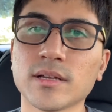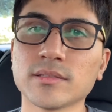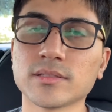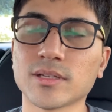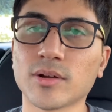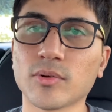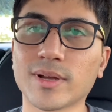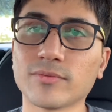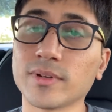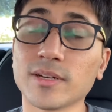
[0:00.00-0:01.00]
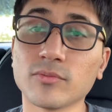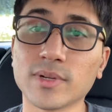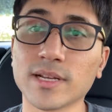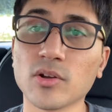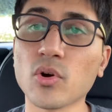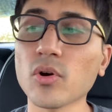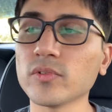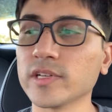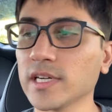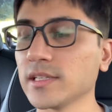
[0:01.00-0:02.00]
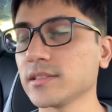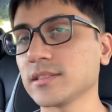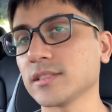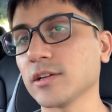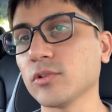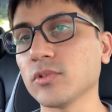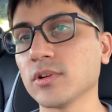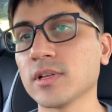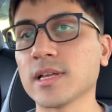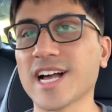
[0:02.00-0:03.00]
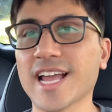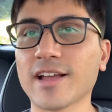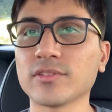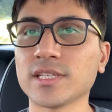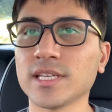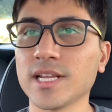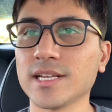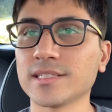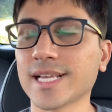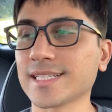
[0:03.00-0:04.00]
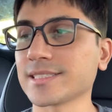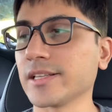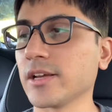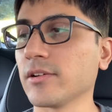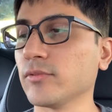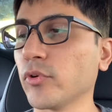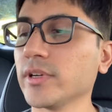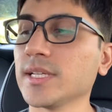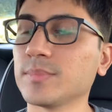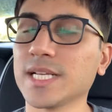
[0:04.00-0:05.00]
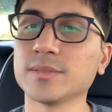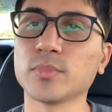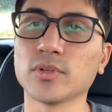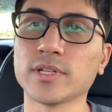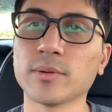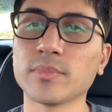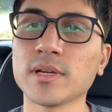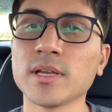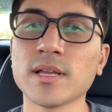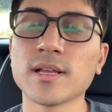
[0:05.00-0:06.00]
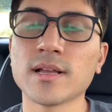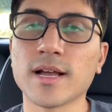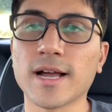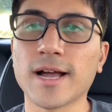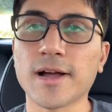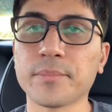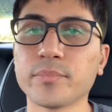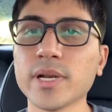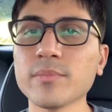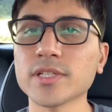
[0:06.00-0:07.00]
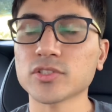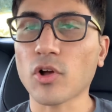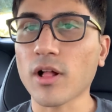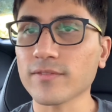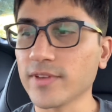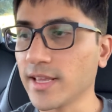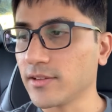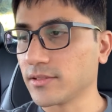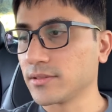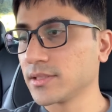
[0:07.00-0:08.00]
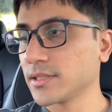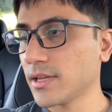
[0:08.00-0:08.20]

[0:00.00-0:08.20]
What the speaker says: So I figured we can go over it. So I have the Tesla warranty page pulled up. Pretty much all vehicles.